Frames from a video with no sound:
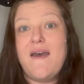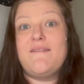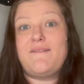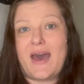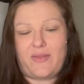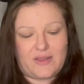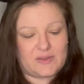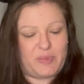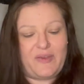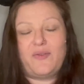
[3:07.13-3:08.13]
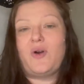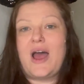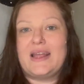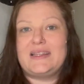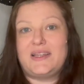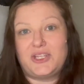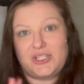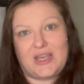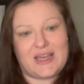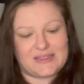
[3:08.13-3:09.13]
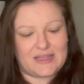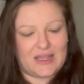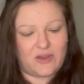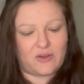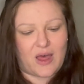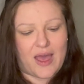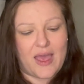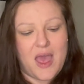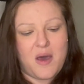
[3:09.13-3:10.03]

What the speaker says: found this before I did because she has an eagle eye.